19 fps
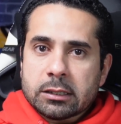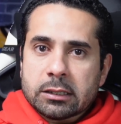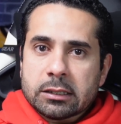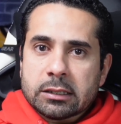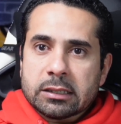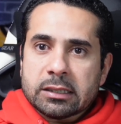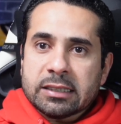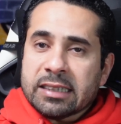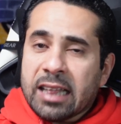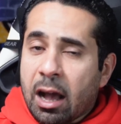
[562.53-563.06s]

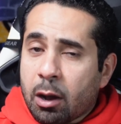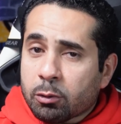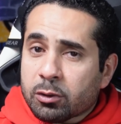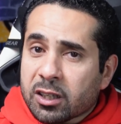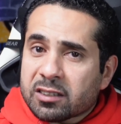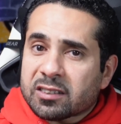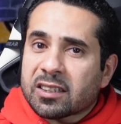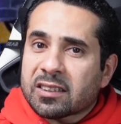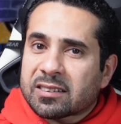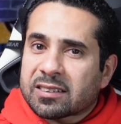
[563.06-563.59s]
Now this
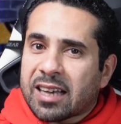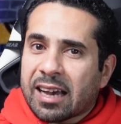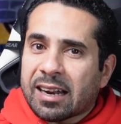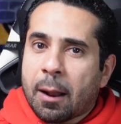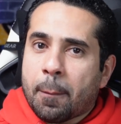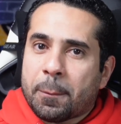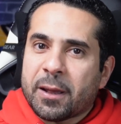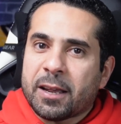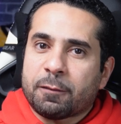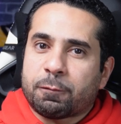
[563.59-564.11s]
is gonna
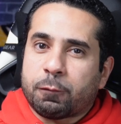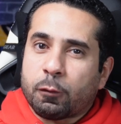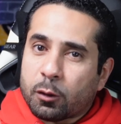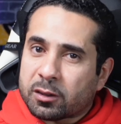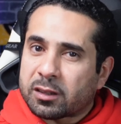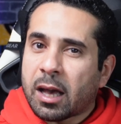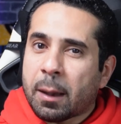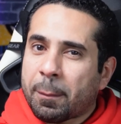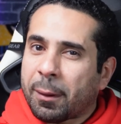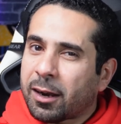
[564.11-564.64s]
be for
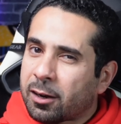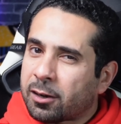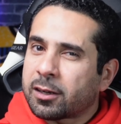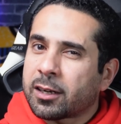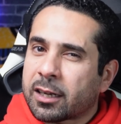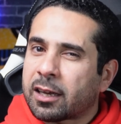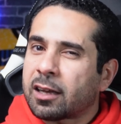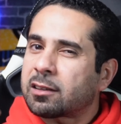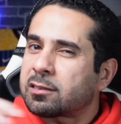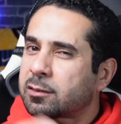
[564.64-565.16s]
them a learning
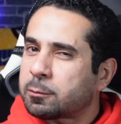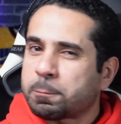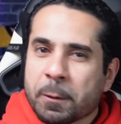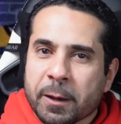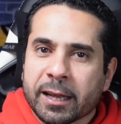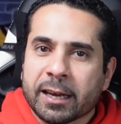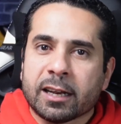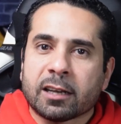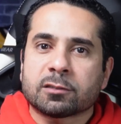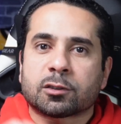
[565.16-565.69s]

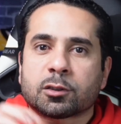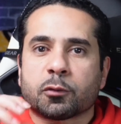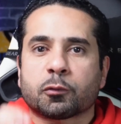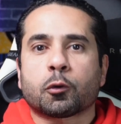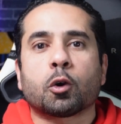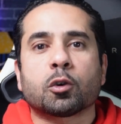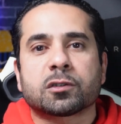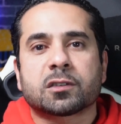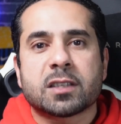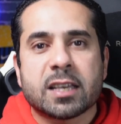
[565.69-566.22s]
experience. Of
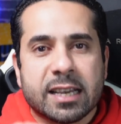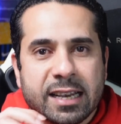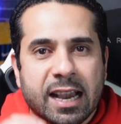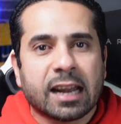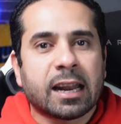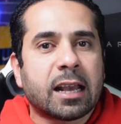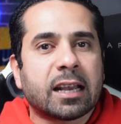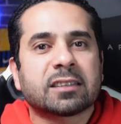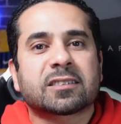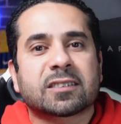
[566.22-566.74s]
course,
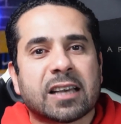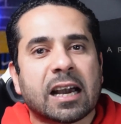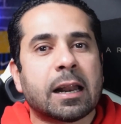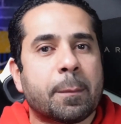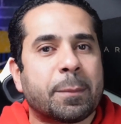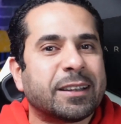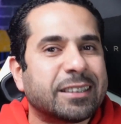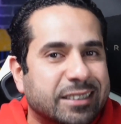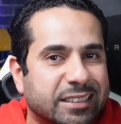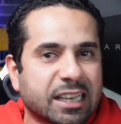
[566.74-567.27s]
it's gonna be
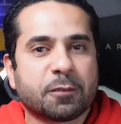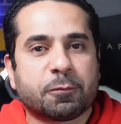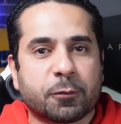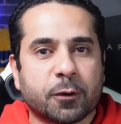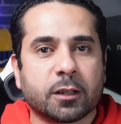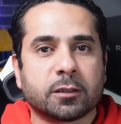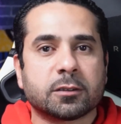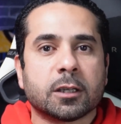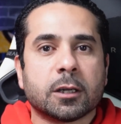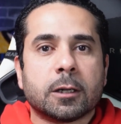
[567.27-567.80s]
different
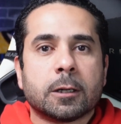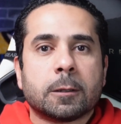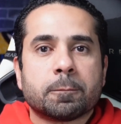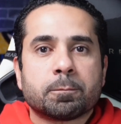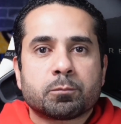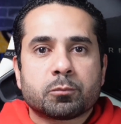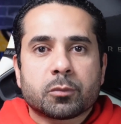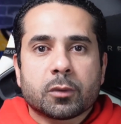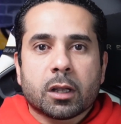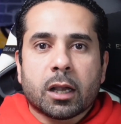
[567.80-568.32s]

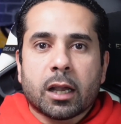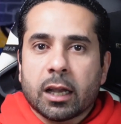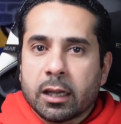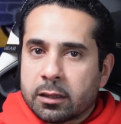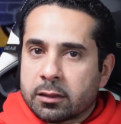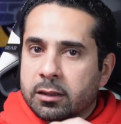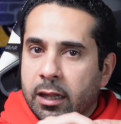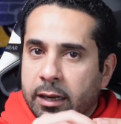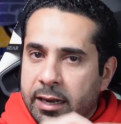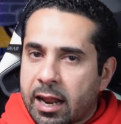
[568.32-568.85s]
in the
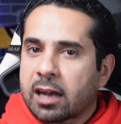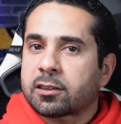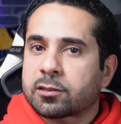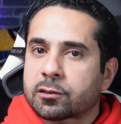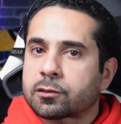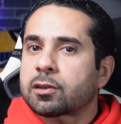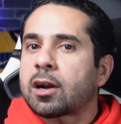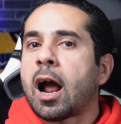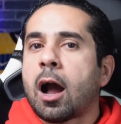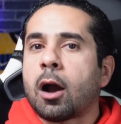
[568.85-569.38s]
next
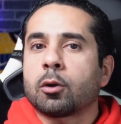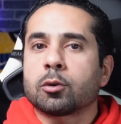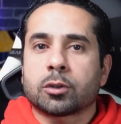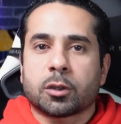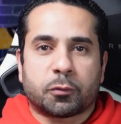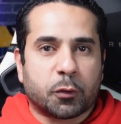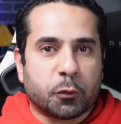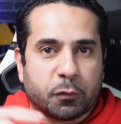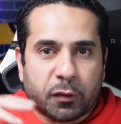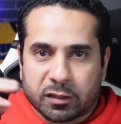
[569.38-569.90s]
round if you
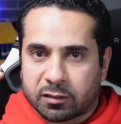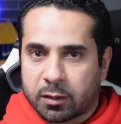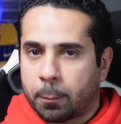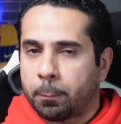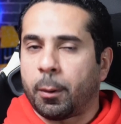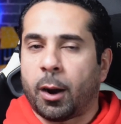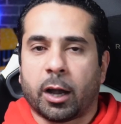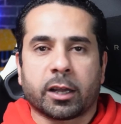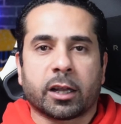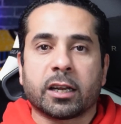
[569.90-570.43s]
face a
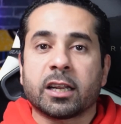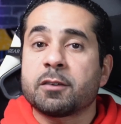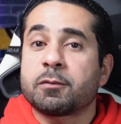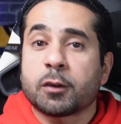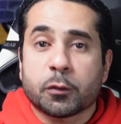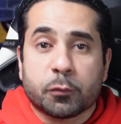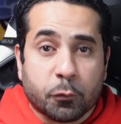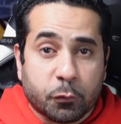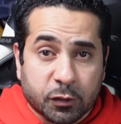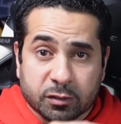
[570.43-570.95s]
Bayern, even if
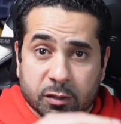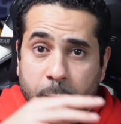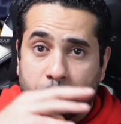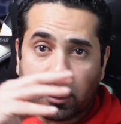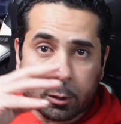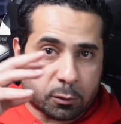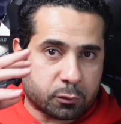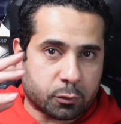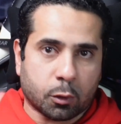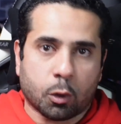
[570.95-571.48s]
you face a
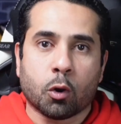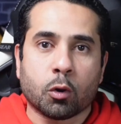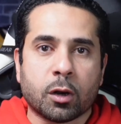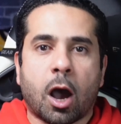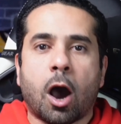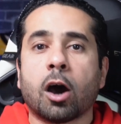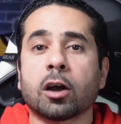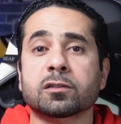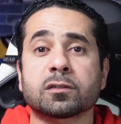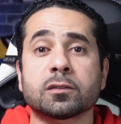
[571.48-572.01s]
Barcelona.
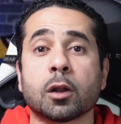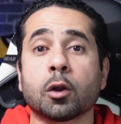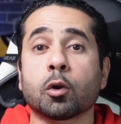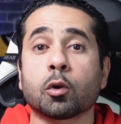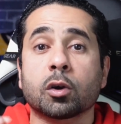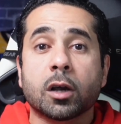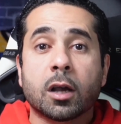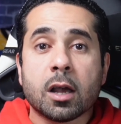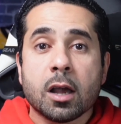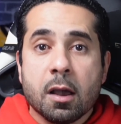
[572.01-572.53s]
Arsenal look
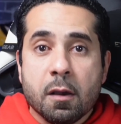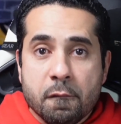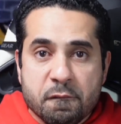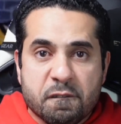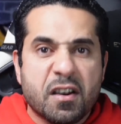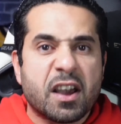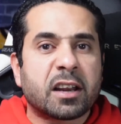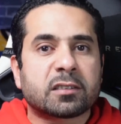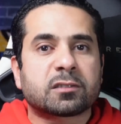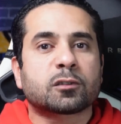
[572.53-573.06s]

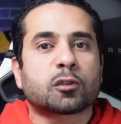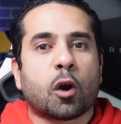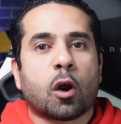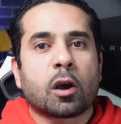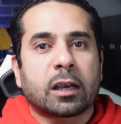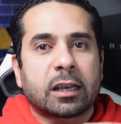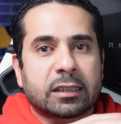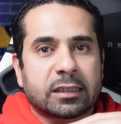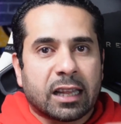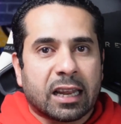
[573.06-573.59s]
very strong
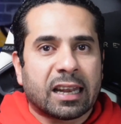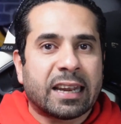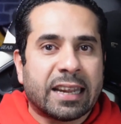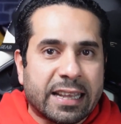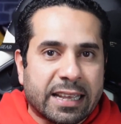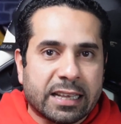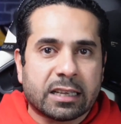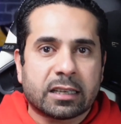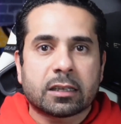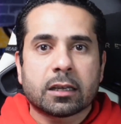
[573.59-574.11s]
in the
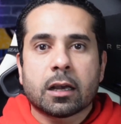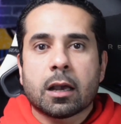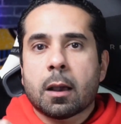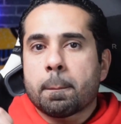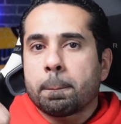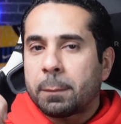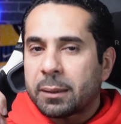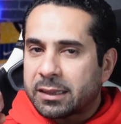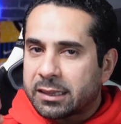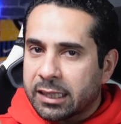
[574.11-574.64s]
league,
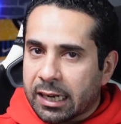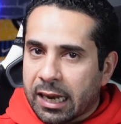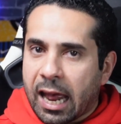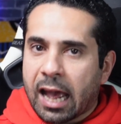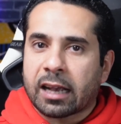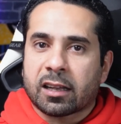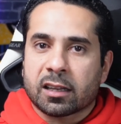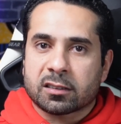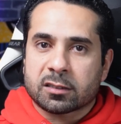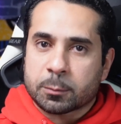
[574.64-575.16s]
but they lack
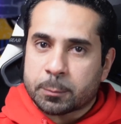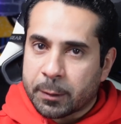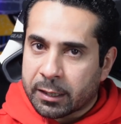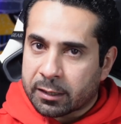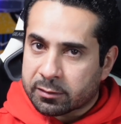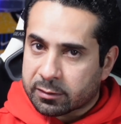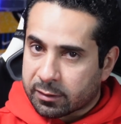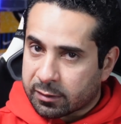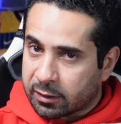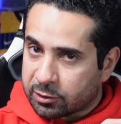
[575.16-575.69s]
experience
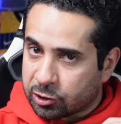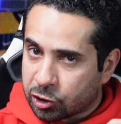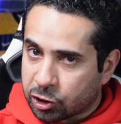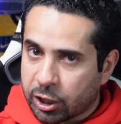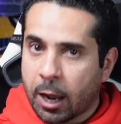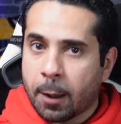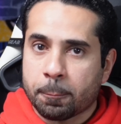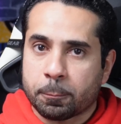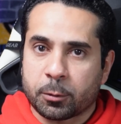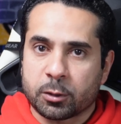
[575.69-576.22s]
in the
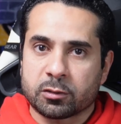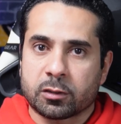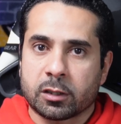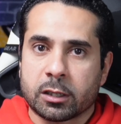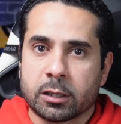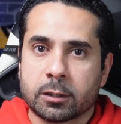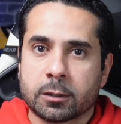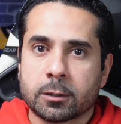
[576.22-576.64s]
Champions League.